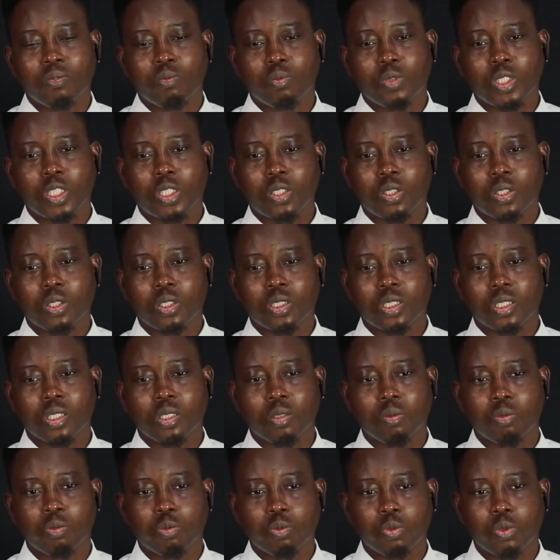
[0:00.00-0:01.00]
because
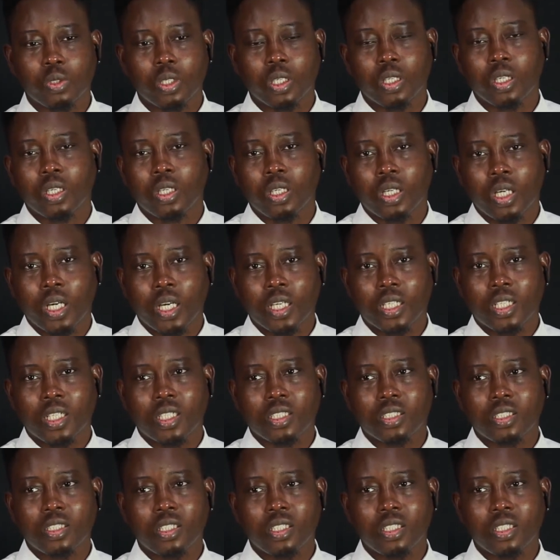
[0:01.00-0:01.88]
I can